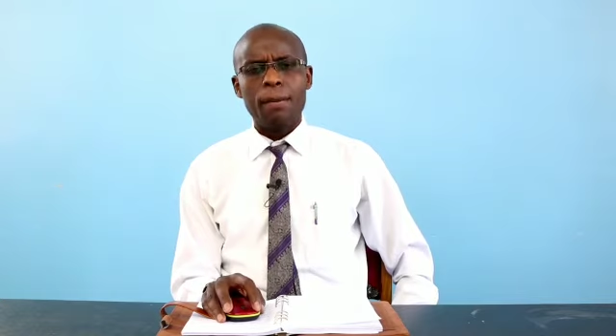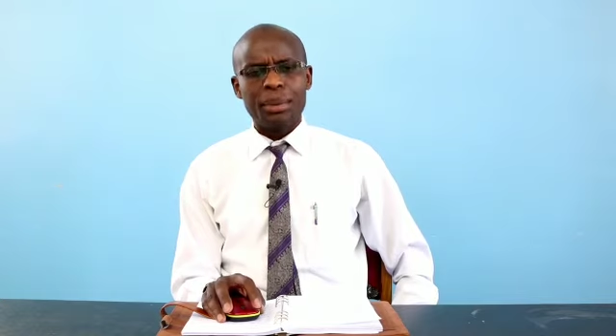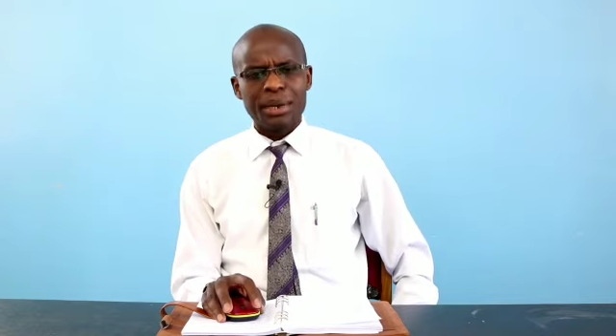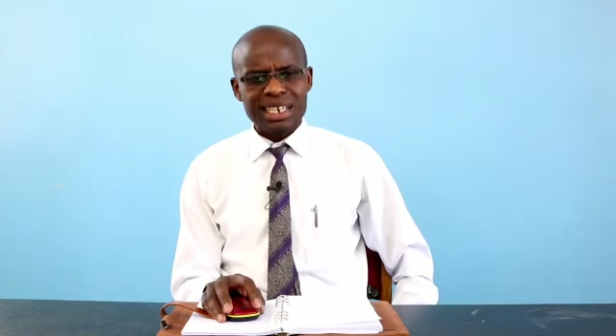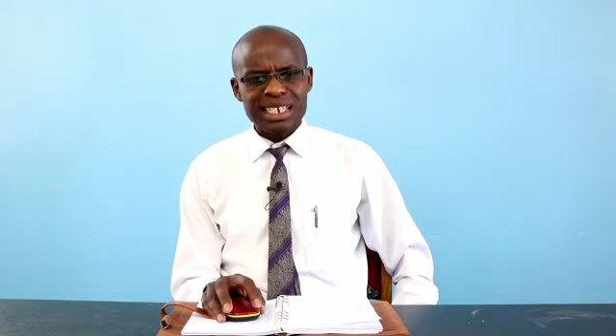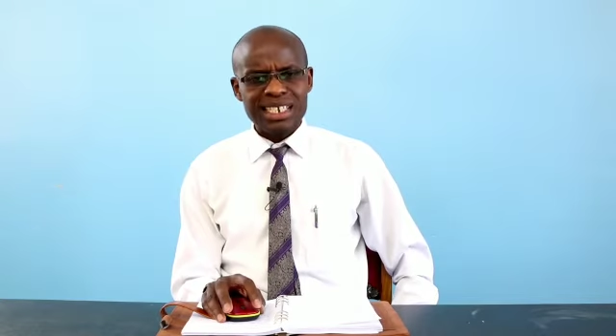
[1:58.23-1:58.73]

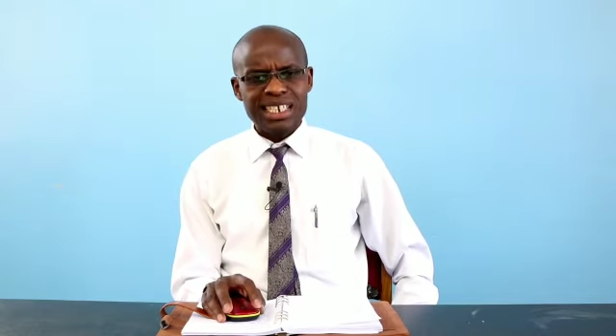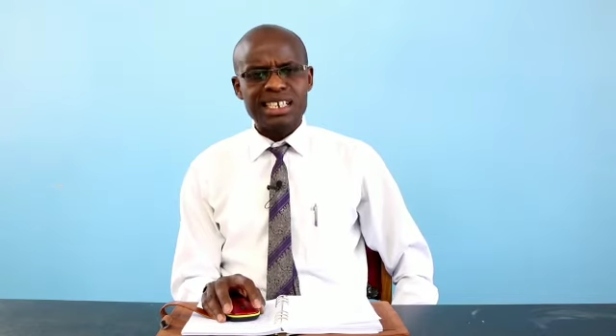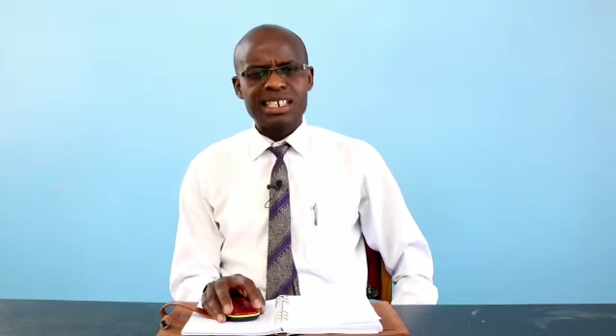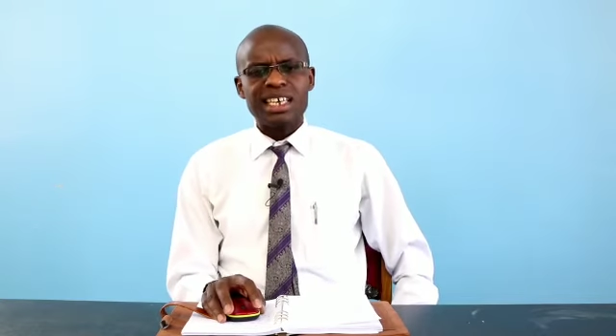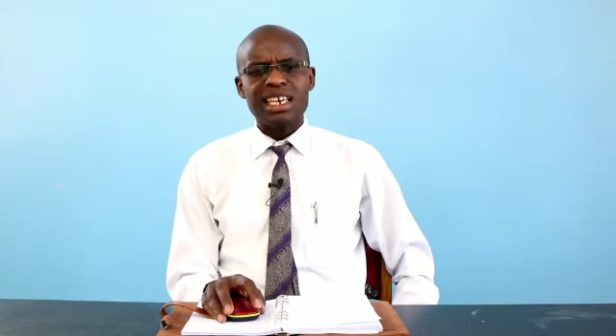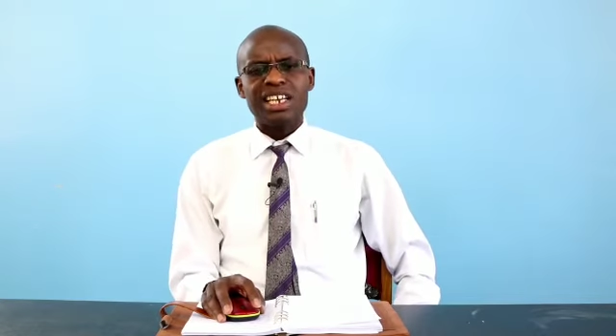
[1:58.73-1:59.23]

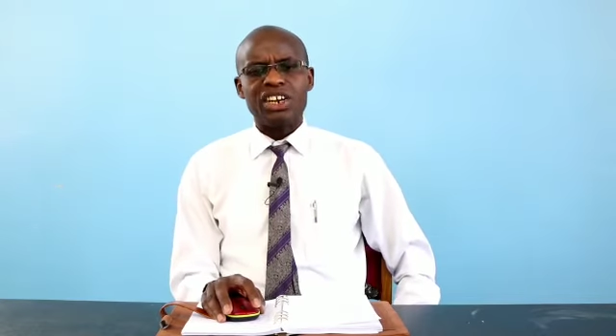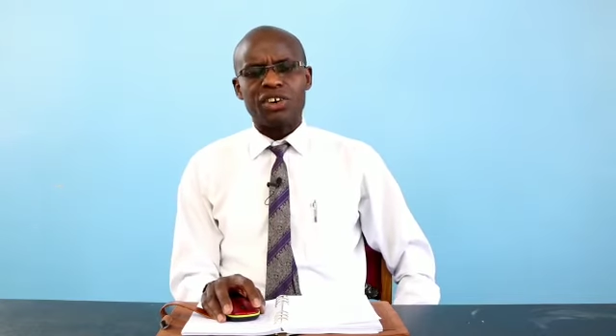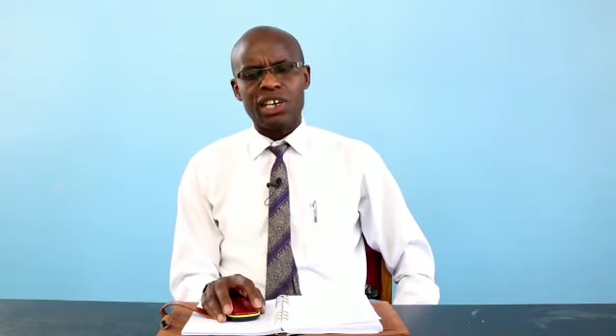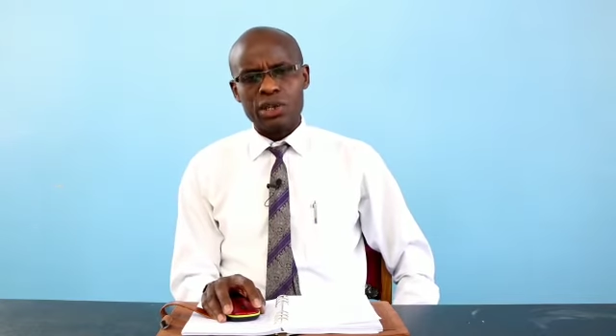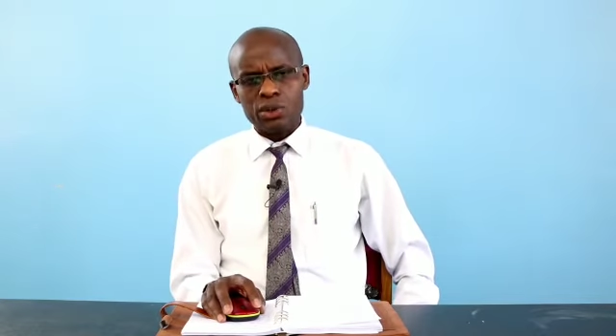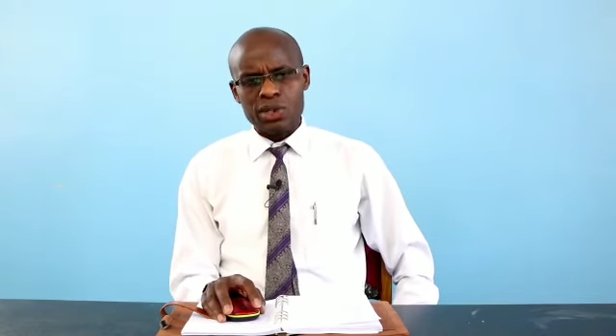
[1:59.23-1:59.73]
practices in
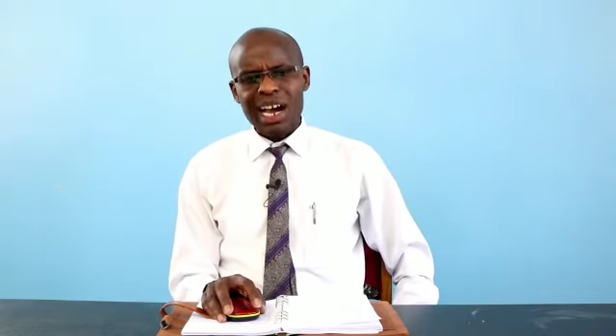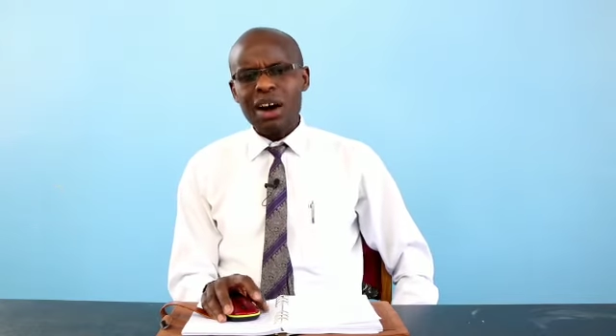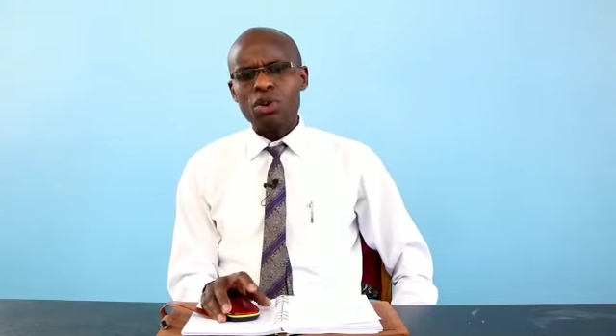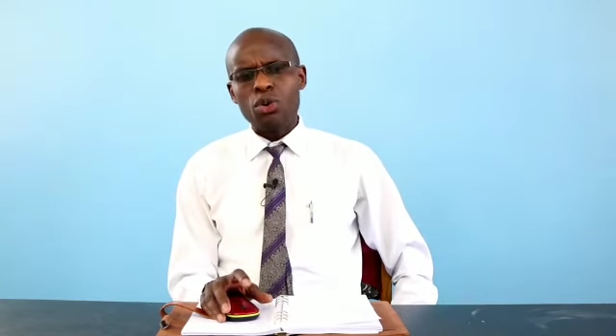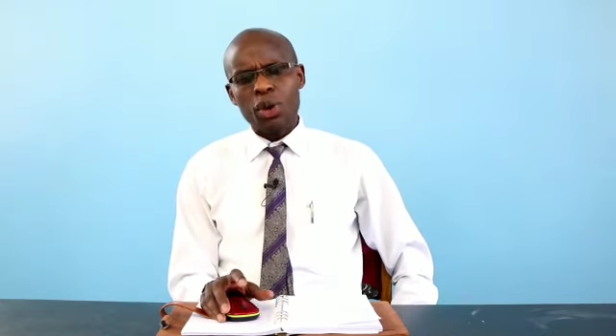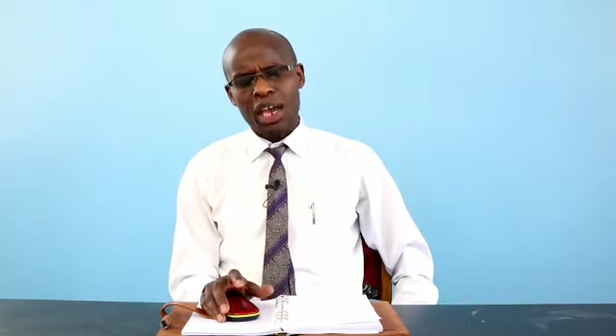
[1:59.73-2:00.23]
our youth.
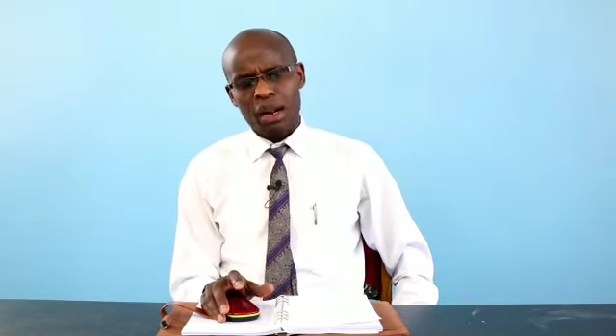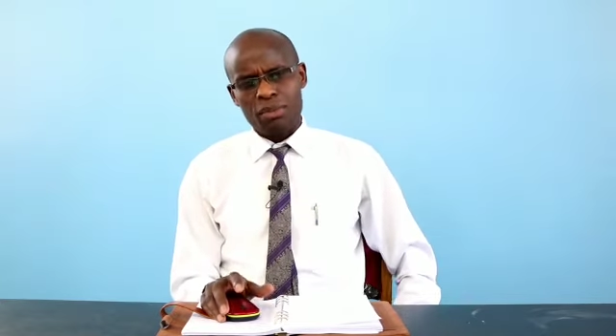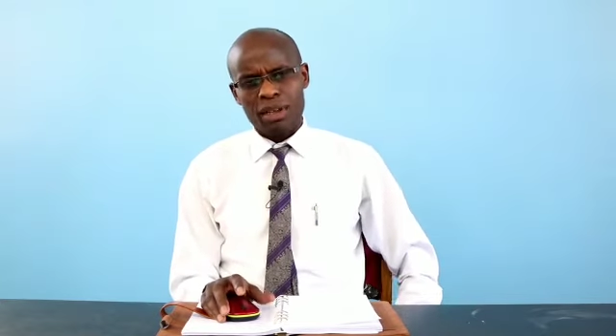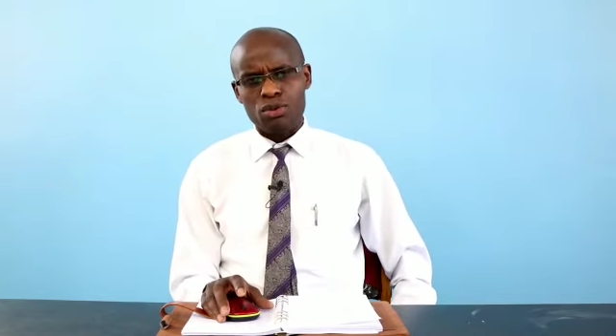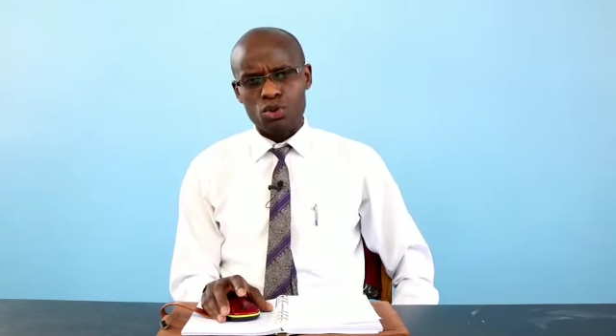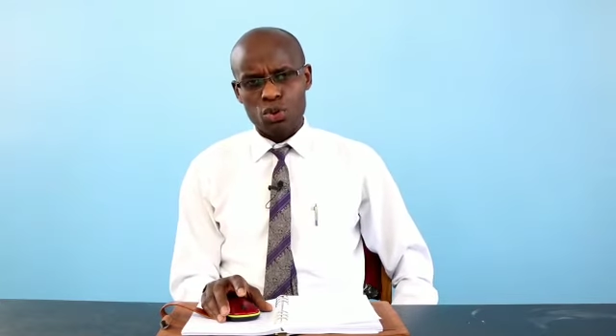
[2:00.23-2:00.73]
How do we help
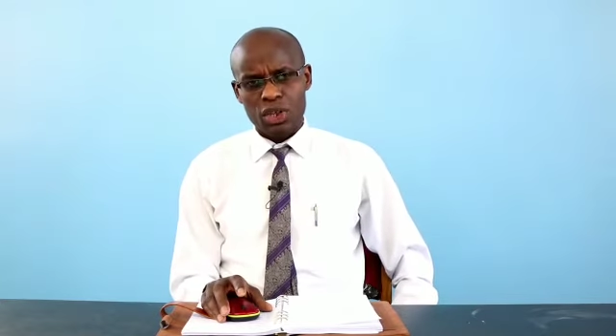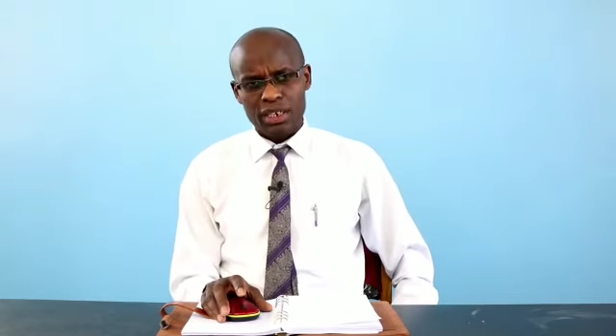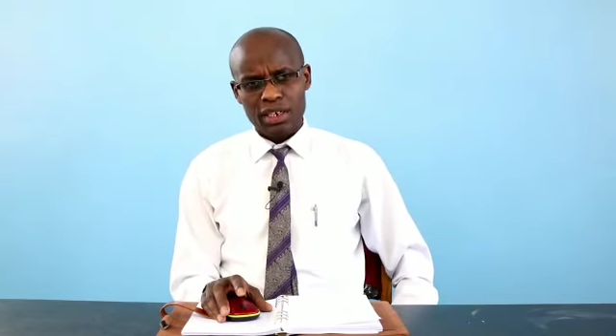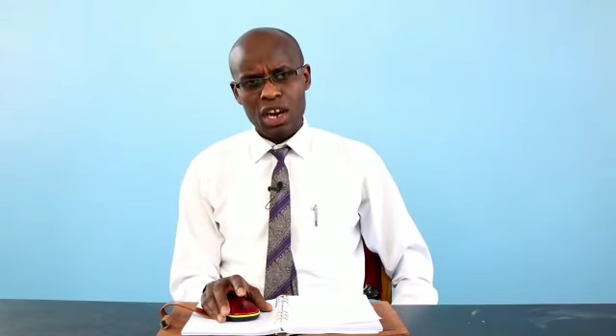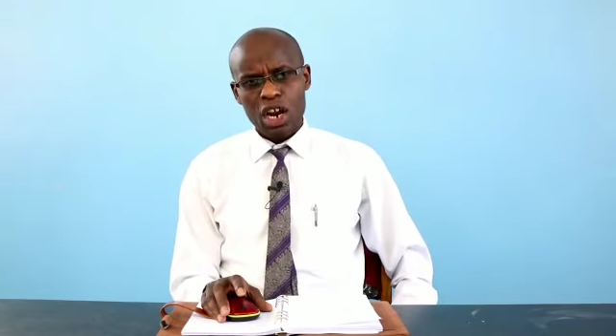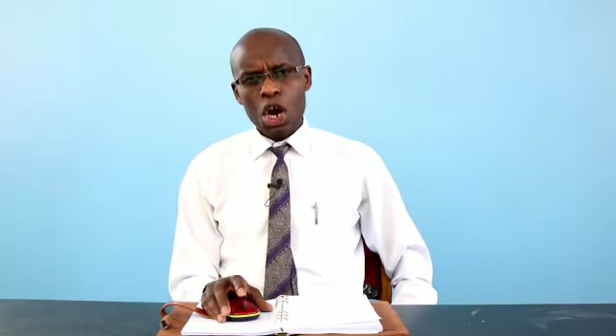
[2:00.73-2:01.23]
them do
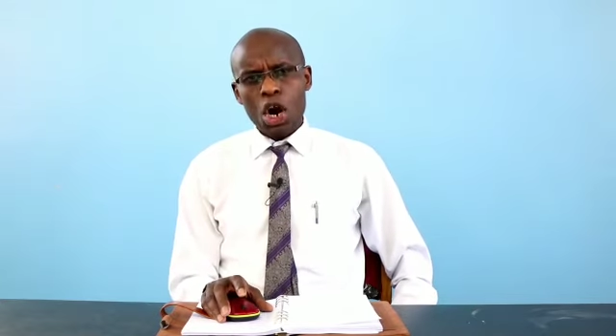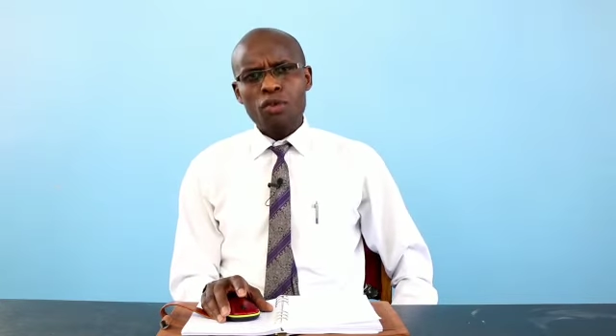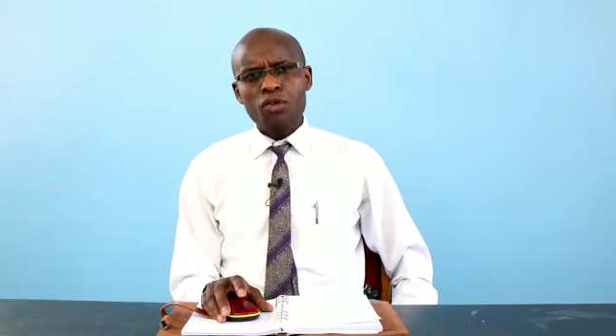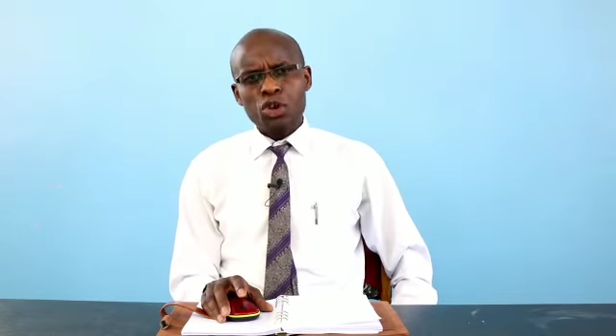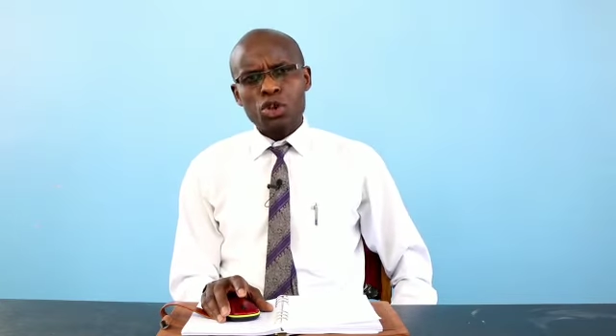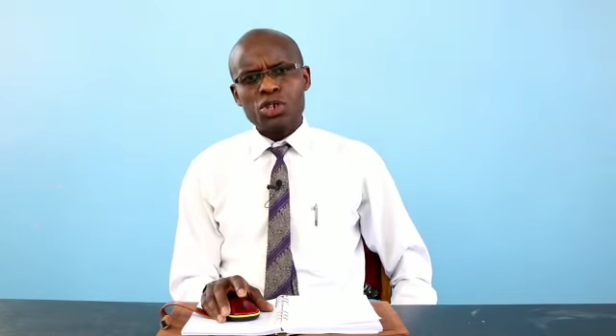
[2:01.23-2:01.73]
that?
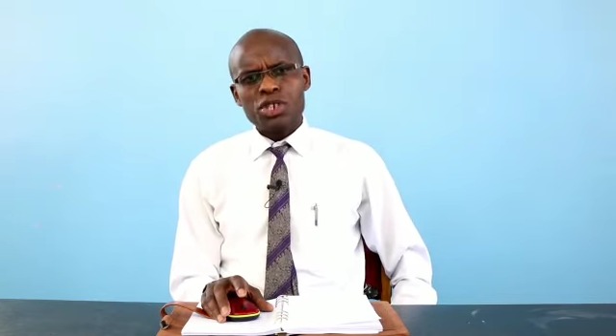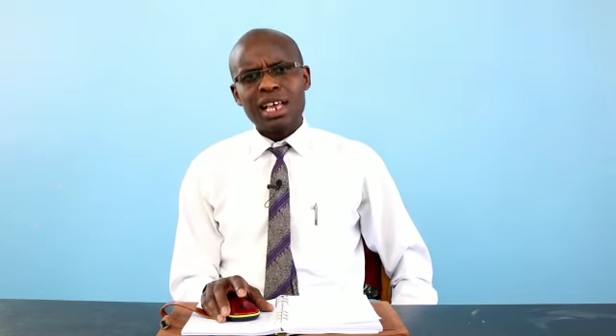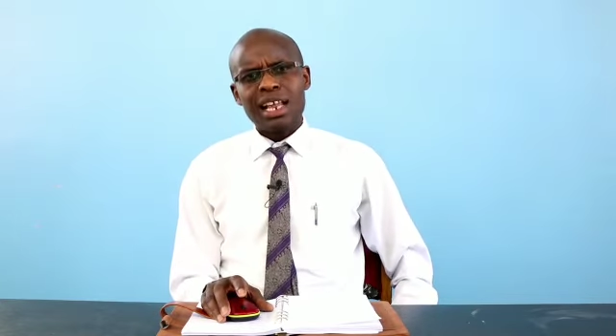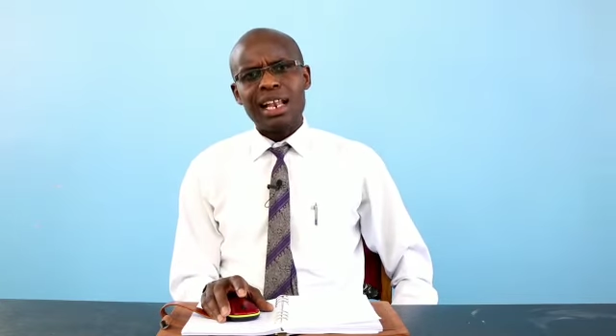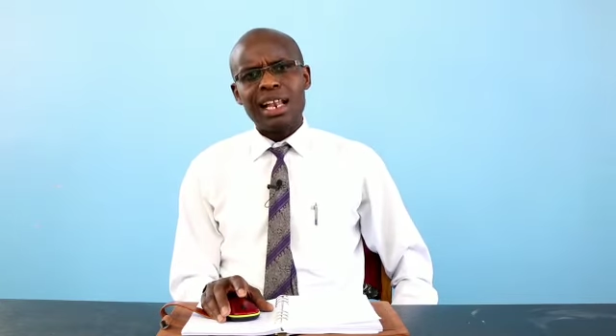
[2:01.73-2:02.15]
Of course,